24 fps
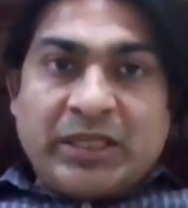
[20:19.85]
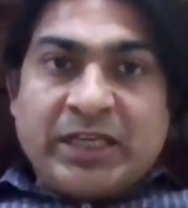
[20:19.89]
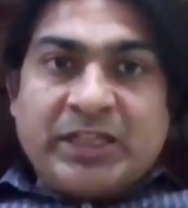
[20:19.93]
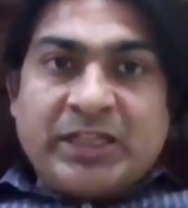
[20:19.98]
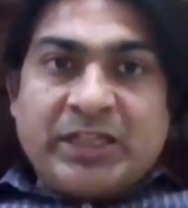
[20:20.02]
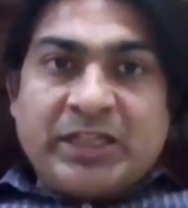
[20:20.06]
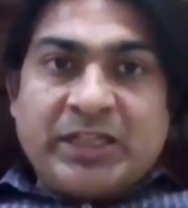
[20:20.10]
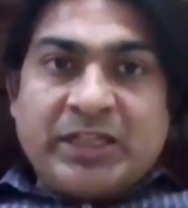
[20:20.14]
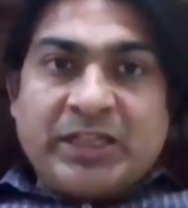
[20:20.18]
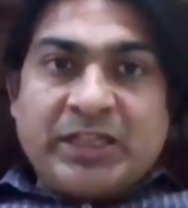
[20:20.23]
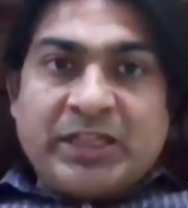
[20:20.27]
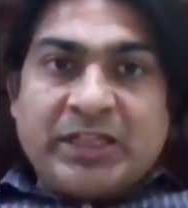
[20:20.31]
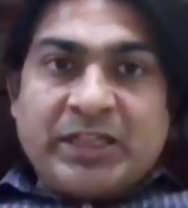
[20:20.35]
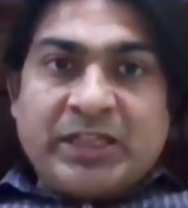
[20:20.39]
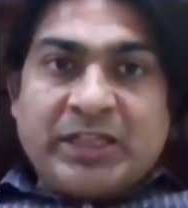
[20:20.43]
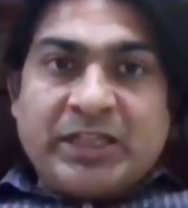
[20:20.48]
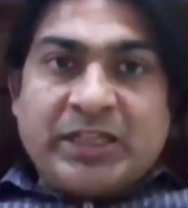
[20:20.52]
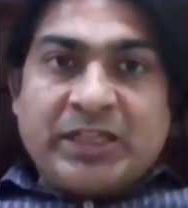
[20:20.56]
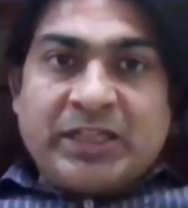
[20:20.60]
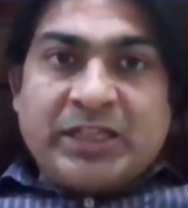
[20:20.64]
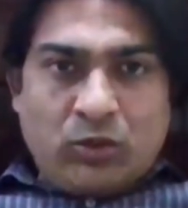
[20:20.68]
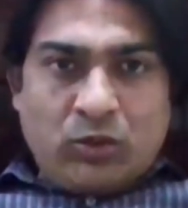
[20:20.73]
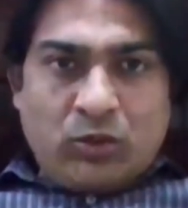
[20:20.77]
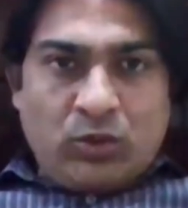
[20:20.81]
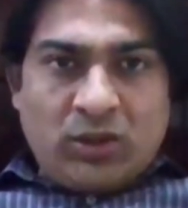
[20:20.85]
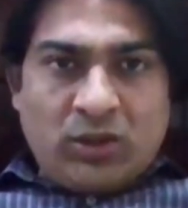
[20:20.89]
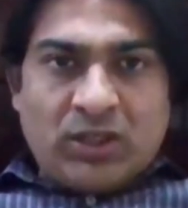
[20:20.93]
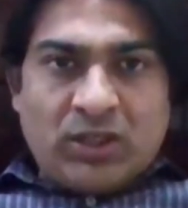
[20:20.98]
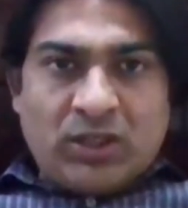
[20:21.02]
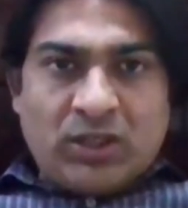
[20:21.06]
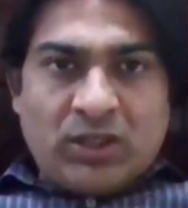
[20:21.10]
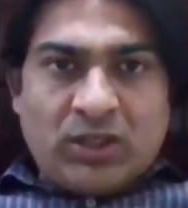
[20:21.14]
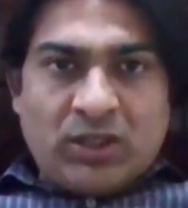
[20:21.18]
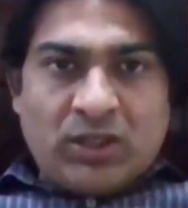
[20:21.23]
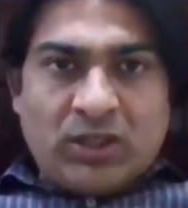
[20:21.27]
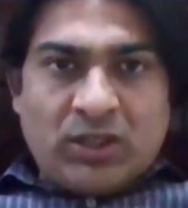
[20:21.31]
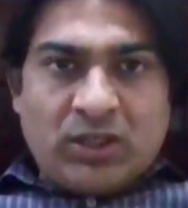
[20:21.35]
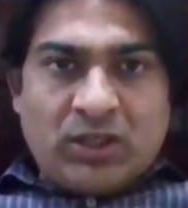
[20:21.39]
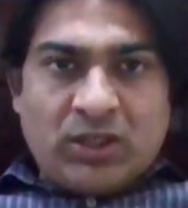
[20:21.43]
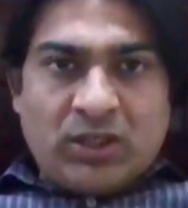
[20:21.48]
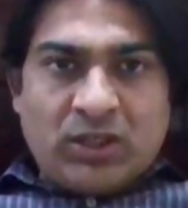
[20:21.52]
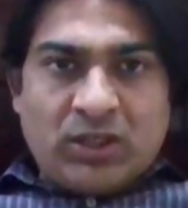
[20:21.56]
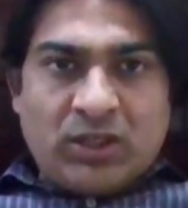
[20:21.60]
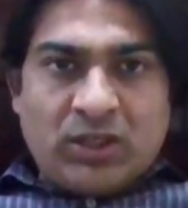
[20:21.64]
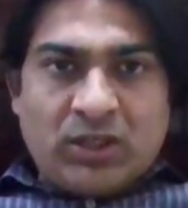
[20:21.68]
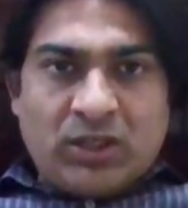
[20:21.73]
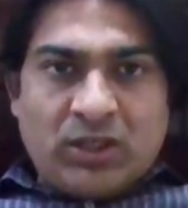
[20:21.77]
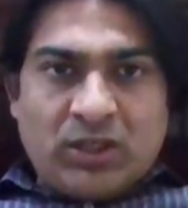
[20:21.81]
at young age in local
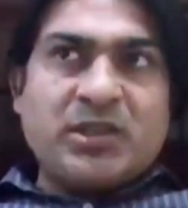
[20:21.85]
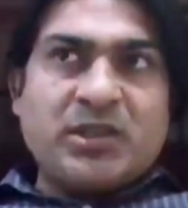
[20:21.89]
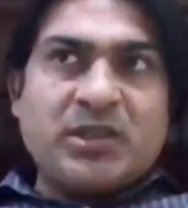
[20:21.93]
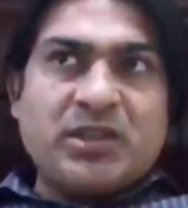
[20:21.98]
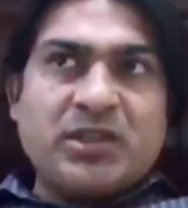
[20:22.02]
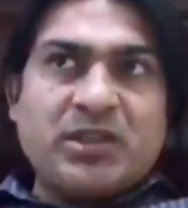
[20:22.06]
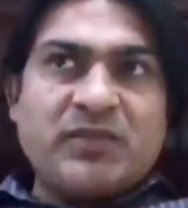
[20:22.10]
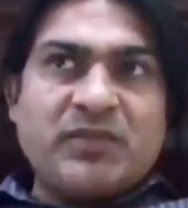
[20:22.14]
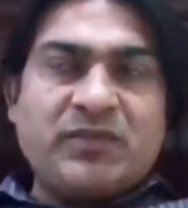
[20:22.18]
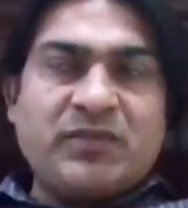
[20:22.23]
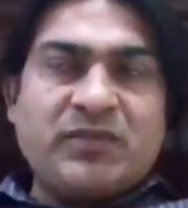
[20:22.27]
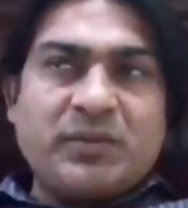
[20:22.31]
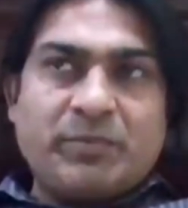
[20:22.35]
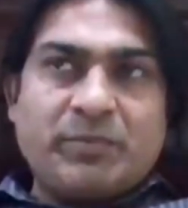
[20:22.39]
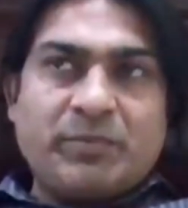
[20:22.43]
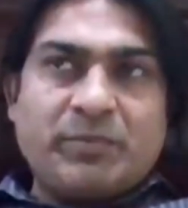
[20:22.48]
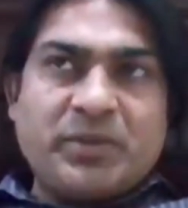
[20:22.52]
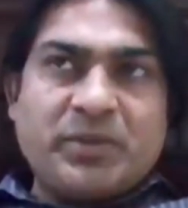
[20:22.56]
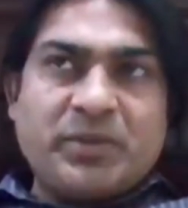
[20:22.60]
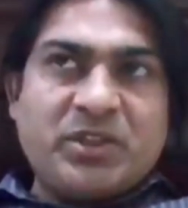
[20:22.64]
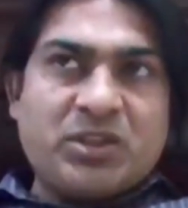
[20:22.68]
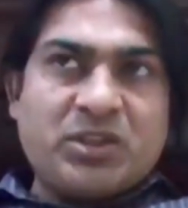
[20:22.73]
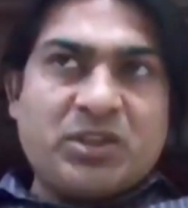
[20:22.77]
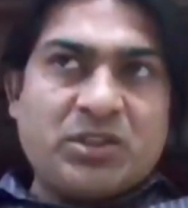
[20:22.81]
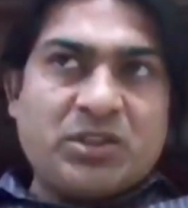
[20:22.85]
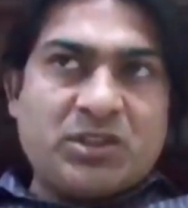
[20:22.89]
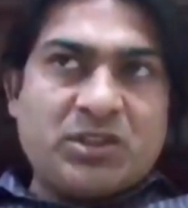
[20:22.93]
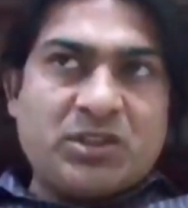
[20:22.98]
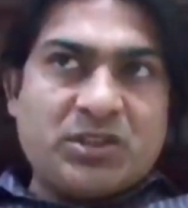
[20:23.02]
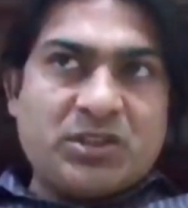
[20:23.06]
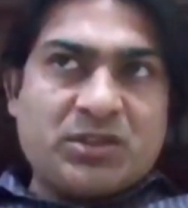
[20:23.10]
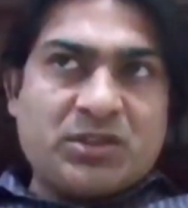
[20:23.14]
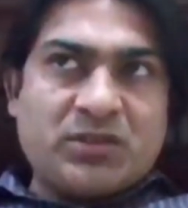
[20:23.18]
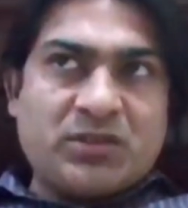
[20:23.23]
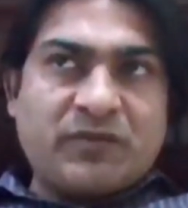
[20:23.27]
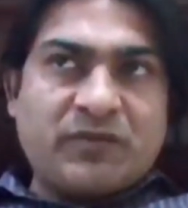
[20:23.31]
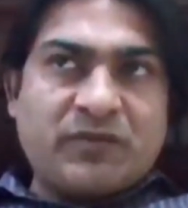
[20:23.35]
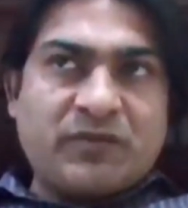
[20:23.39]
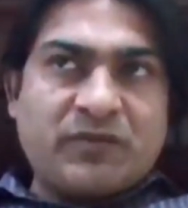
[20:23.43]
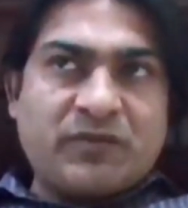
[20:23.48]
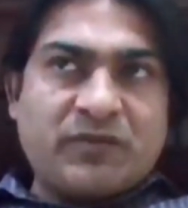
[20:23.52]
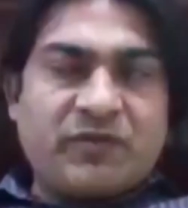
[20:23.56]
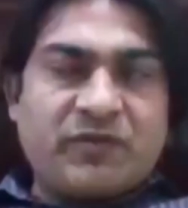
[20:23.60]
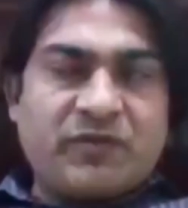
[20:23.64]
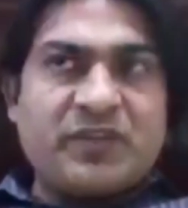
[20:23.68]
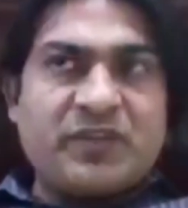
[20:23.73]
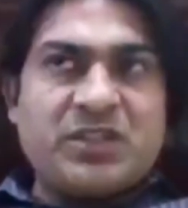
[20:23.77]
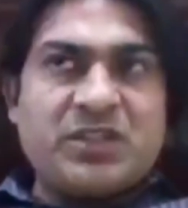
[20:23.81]
anesthesia, but if the patient is 15,
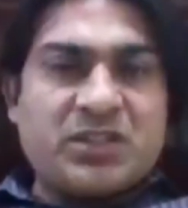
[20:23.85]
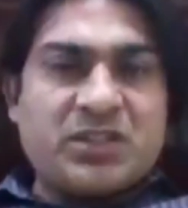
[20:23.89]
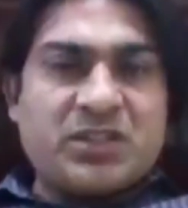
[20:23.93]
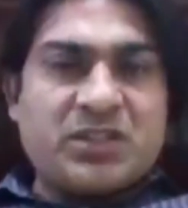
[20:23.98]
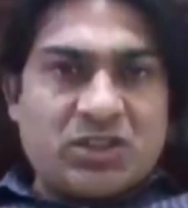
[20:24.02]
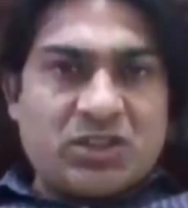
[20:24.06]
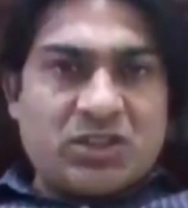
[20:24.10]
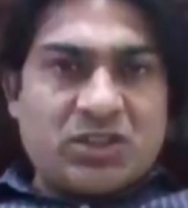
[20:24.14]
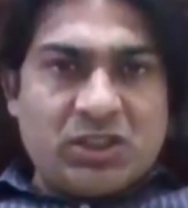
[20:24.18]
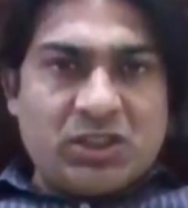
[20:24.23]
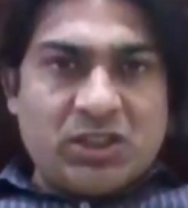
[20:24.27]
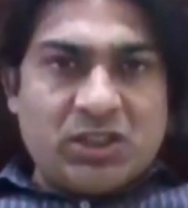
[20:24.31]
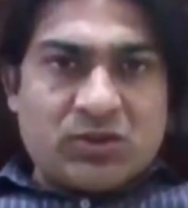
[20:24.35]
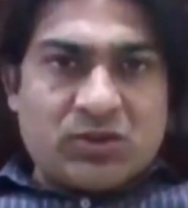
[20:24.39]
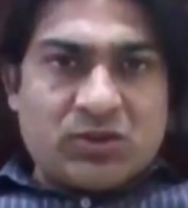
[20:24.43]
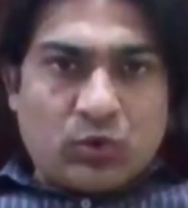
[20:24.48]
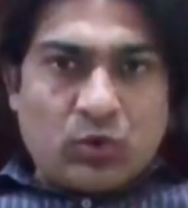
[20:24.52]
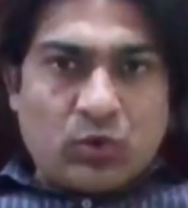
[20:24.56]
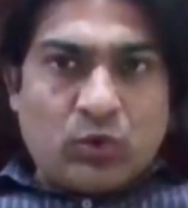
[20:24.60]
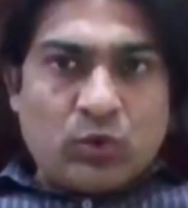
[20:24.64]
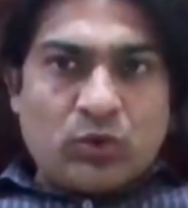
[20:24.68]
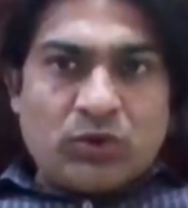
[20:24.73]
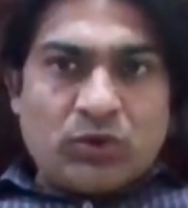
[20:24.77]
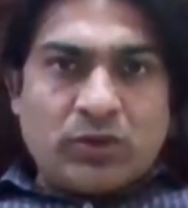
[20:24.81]
16 years old,